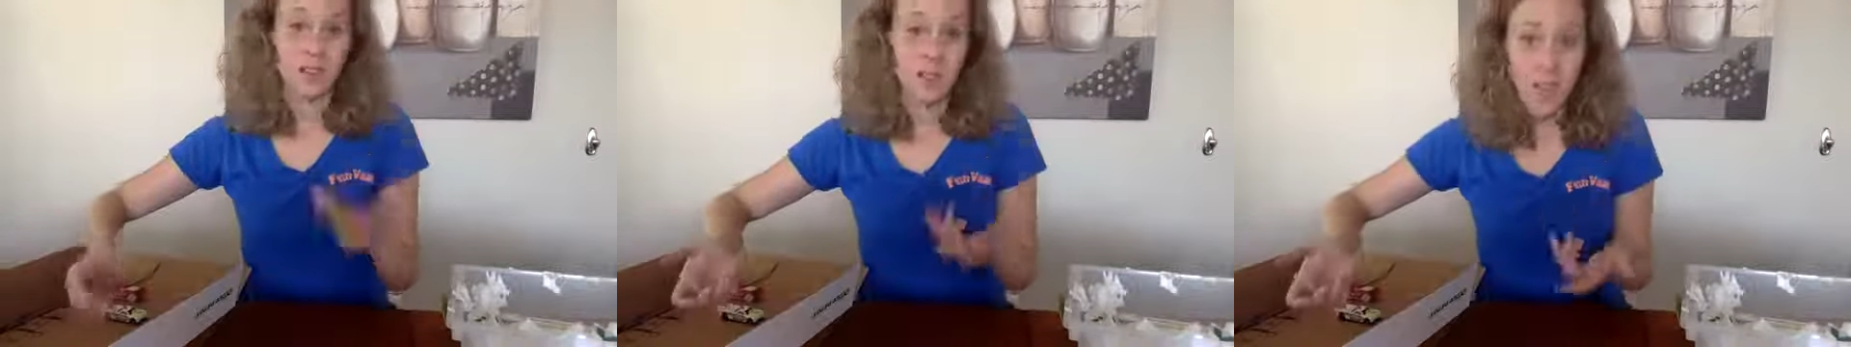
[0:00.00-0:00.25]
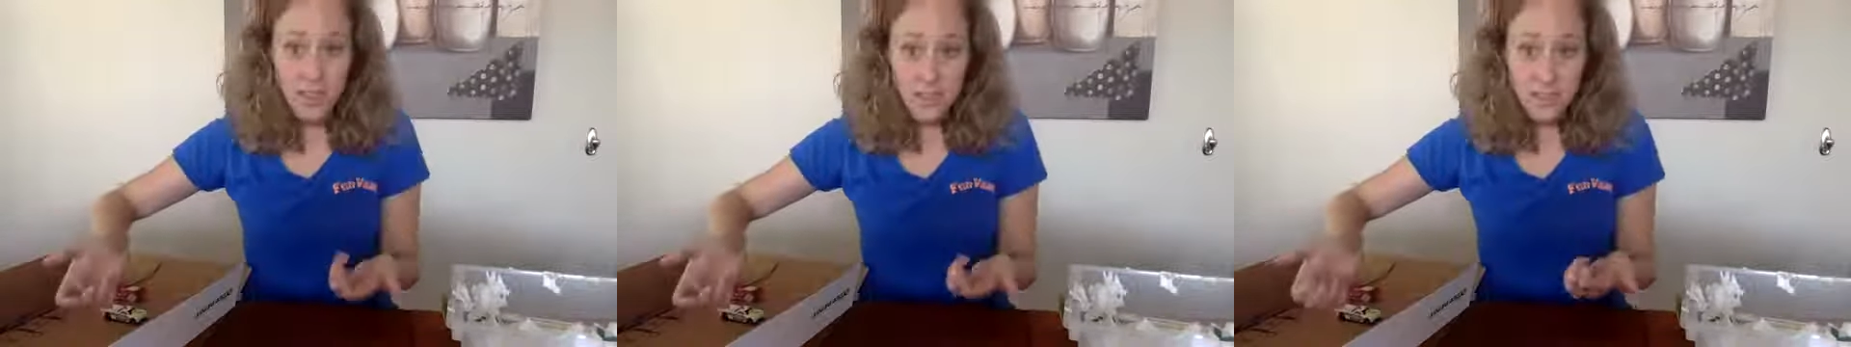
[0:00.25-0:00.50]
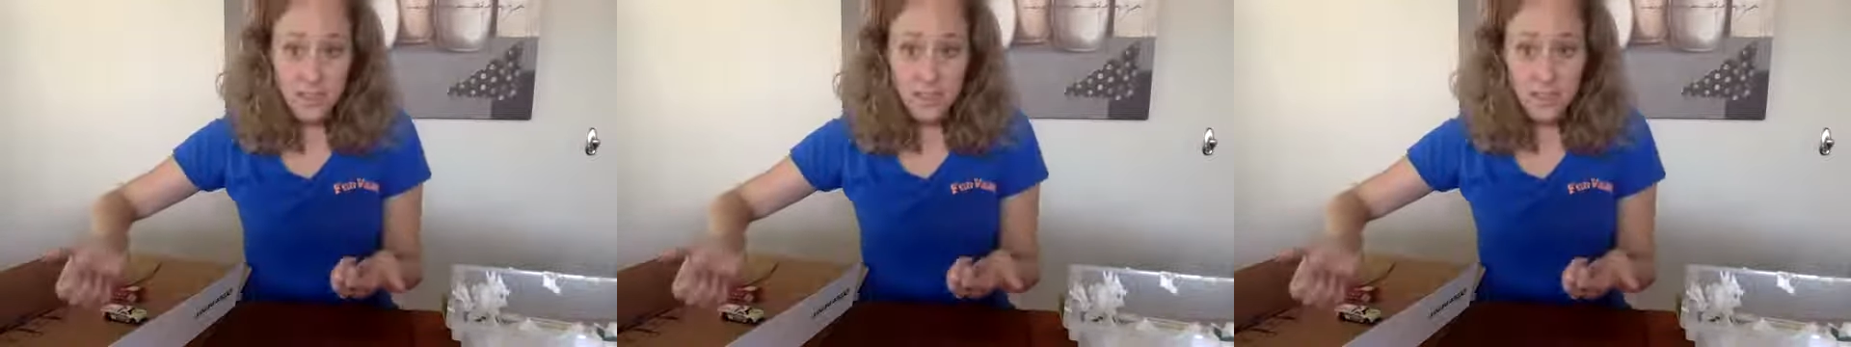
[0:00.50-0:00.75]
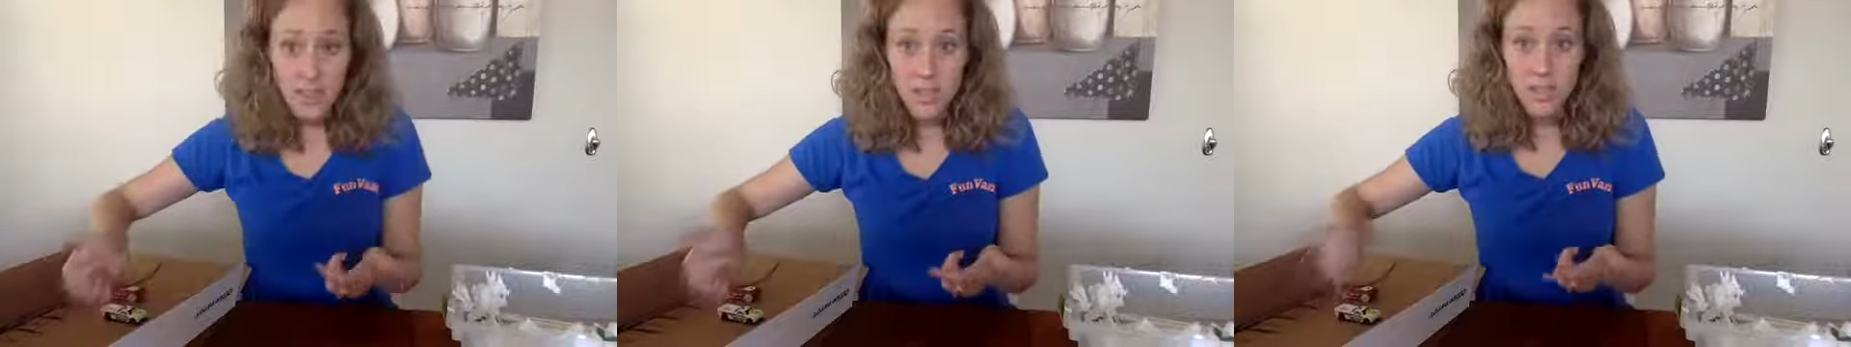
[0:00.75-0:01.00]

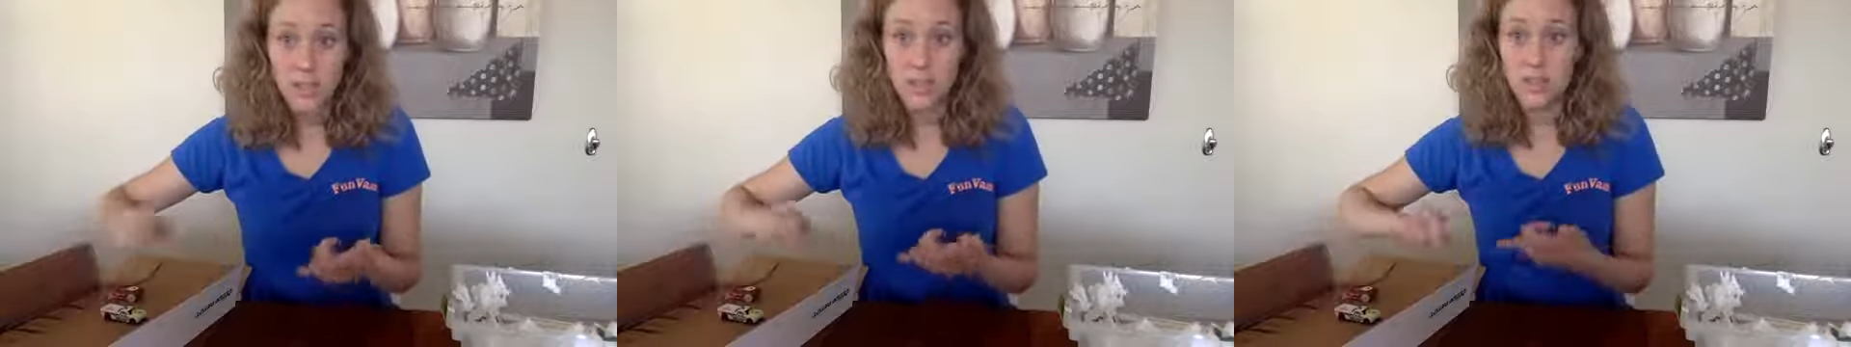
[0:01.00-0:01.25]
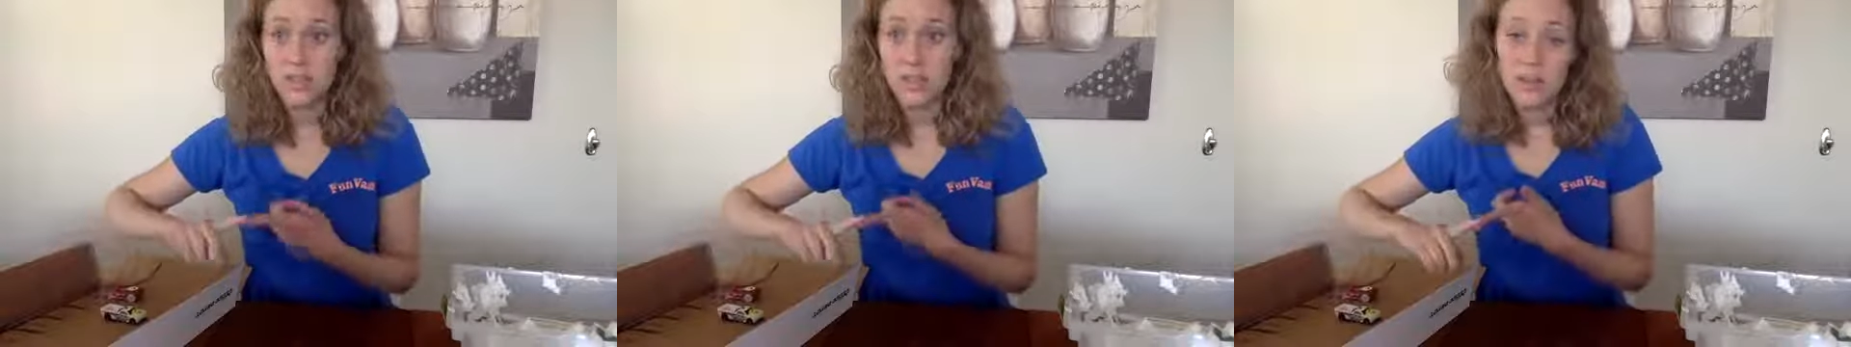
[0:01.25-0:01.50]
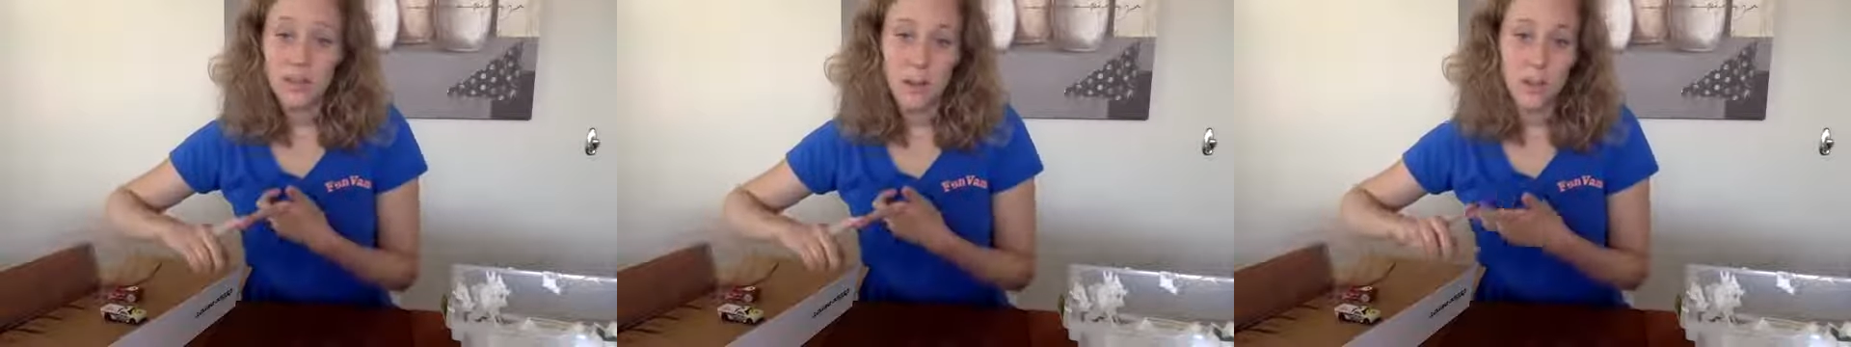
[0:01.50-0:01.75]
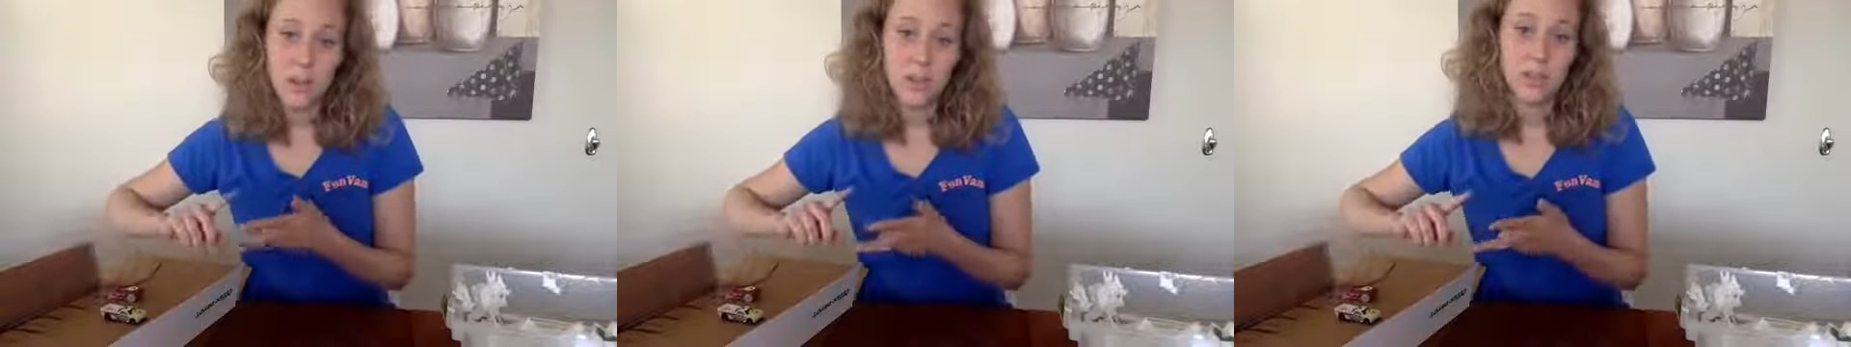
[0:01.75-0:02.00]
colors. You could do it with
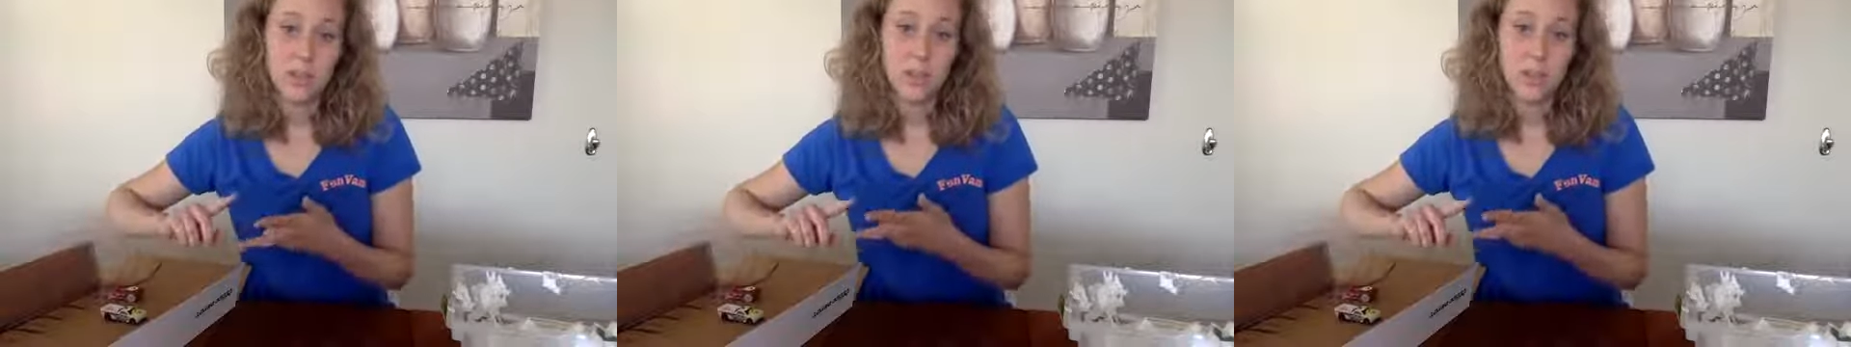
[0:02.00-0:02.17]
numbers.